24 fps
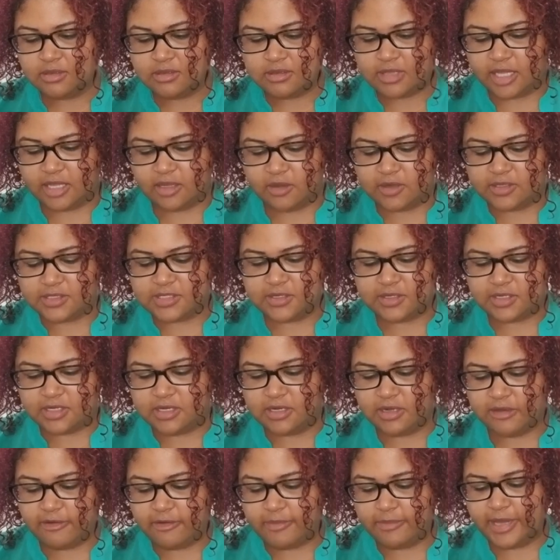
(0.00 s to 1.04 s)
that you also
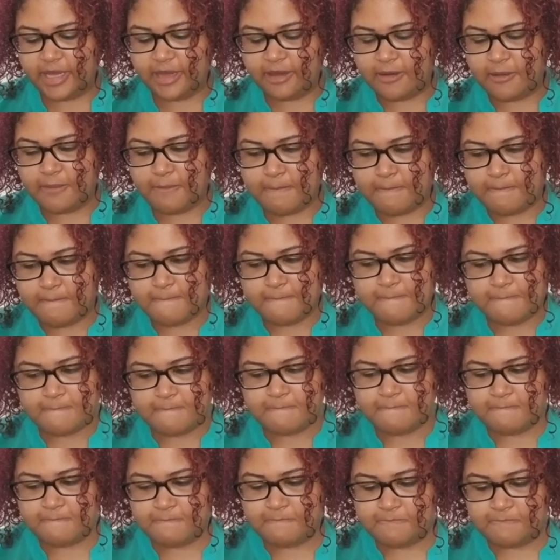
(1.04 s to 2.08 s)
didn't know about.
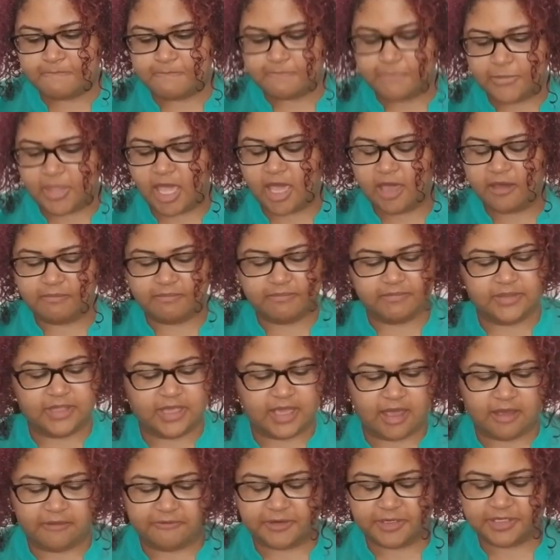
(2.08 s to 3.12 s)
Yep, yeah,
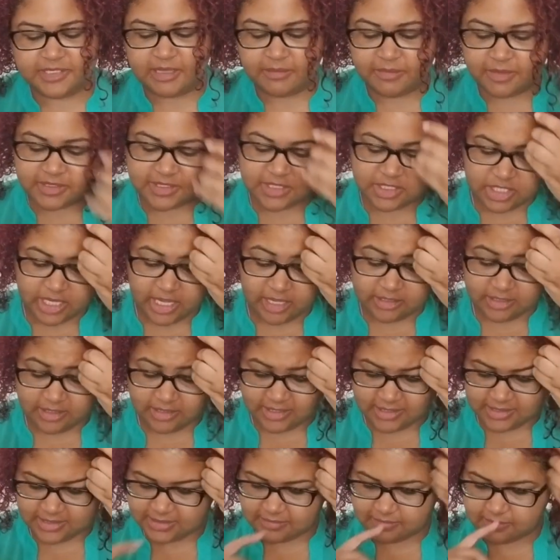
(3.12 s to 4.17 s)
yeah. For some, there's a child in
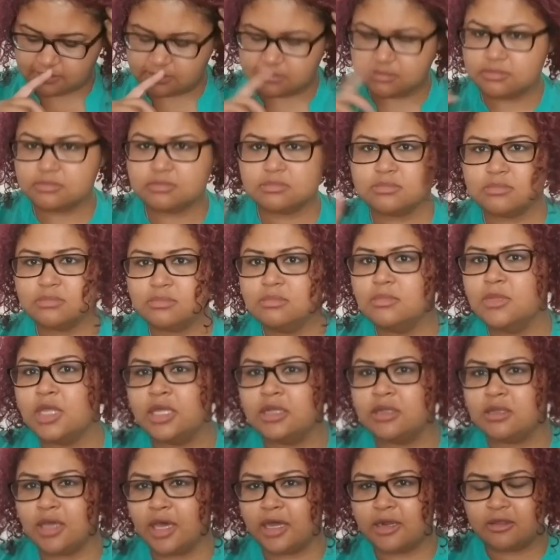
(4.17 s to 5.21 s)
this.
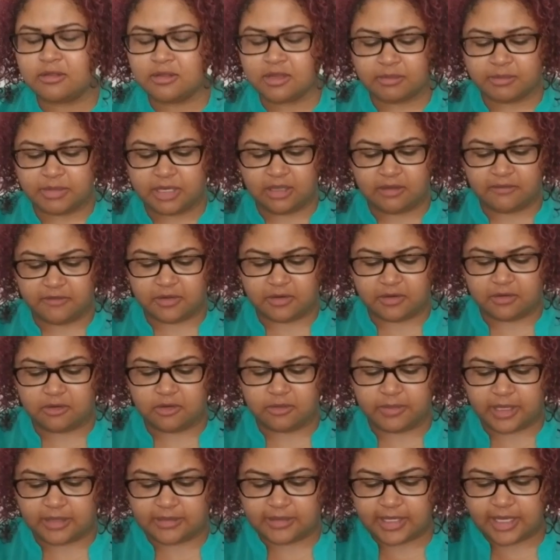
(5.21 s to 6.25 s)
And I don't think many of you knew
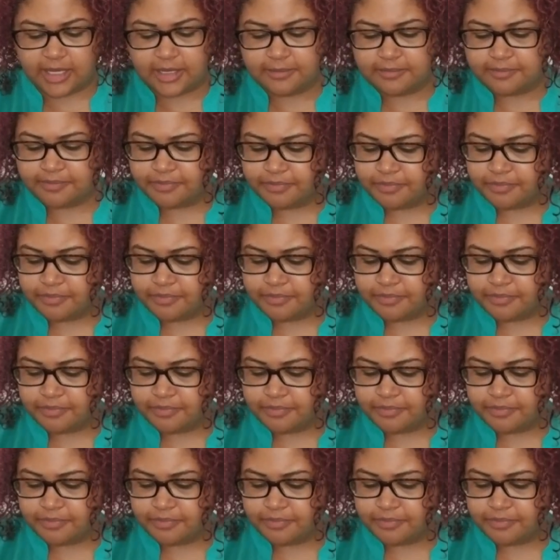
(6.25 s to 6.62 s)
about that.